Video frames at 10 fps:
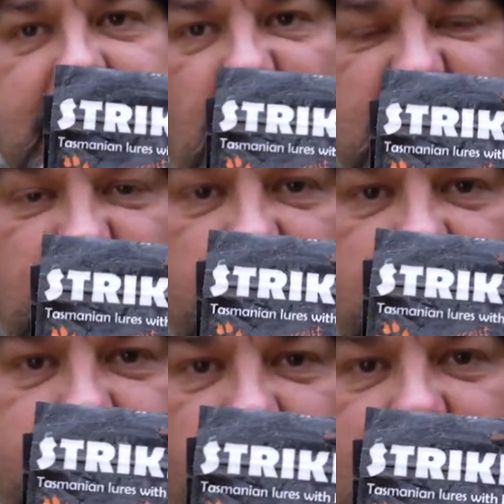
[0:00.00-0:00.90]
So it's a sort
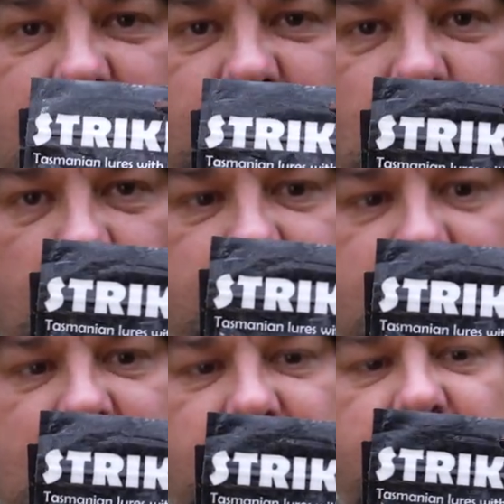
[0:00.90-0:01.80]
of brown coffee
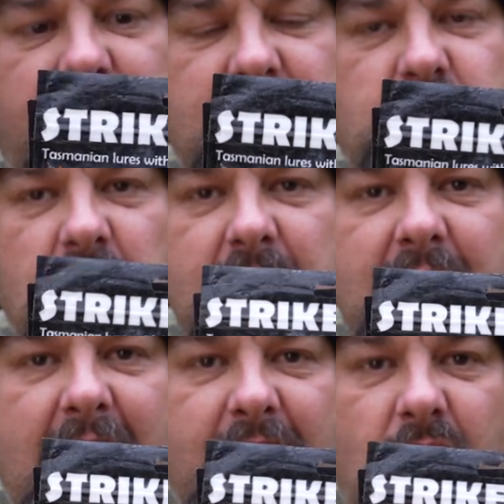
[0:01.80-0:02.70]
coloured leech
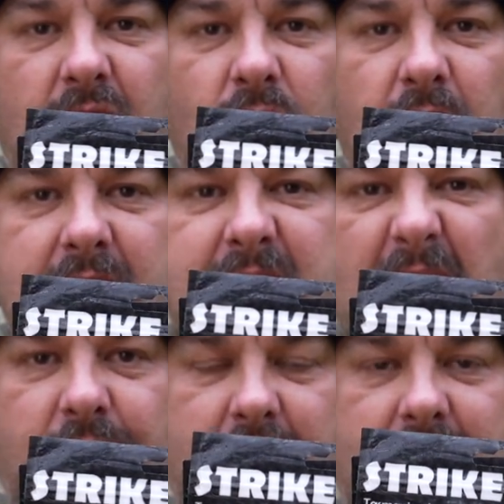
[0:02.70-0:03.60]
and I caught
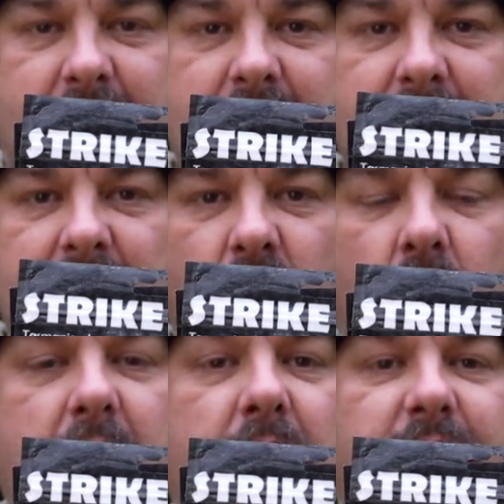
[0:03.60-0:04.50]
nothing.
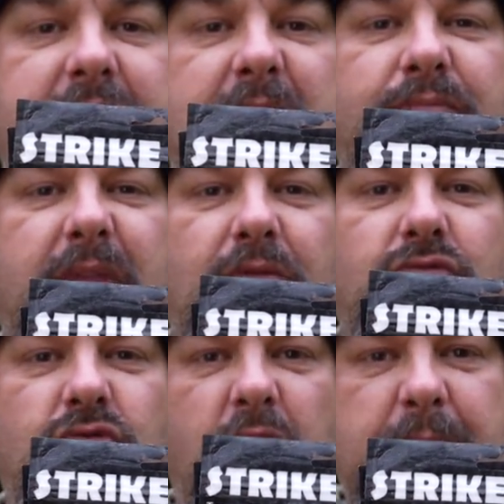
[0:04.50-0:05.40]
I have had some
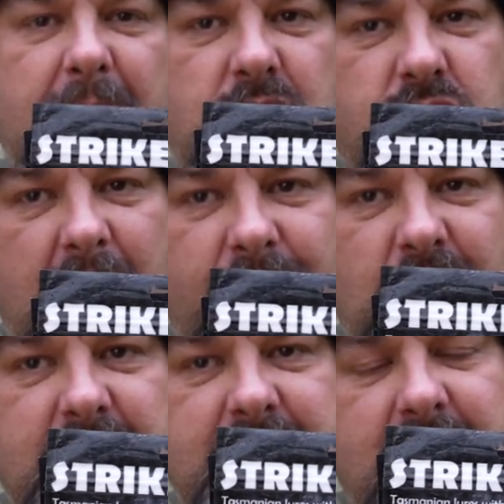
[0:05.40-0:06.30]
ripper trout
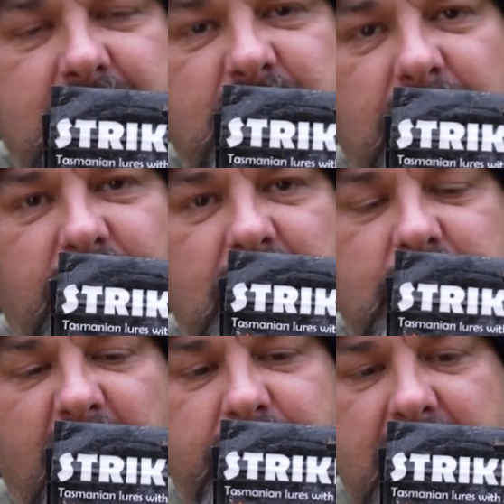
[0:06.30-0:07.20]
fishing sessions with this
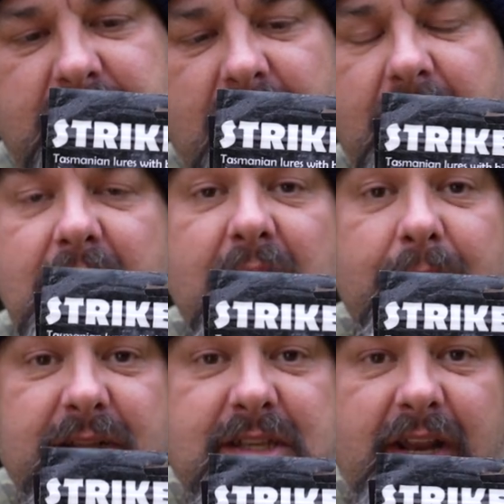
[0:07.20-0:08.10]
soft plastic,
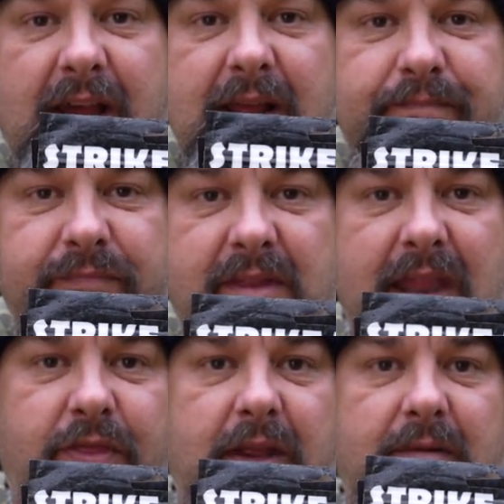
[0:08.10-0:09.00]
but today,
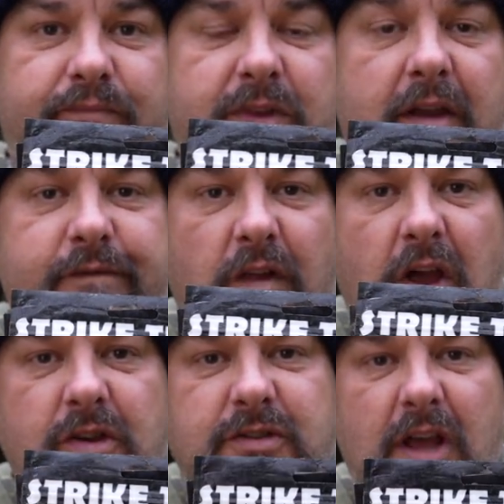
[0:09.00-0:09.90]
nothing. No
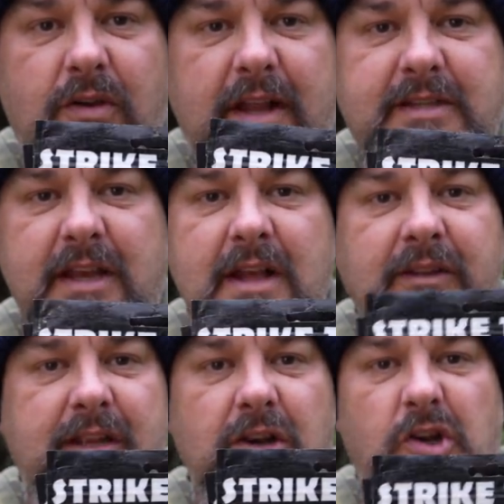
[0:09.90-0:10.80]
follows, no hits,
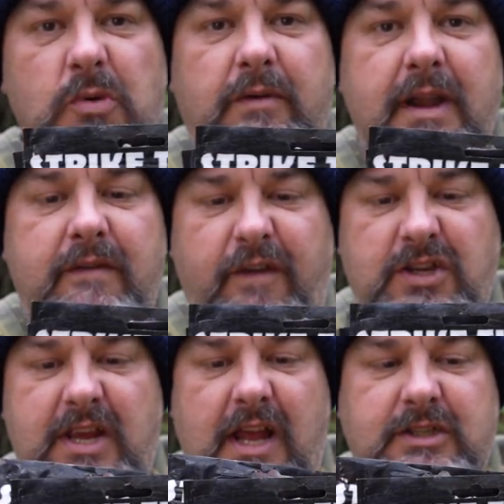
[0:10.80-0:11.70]
didn't lure any fish out.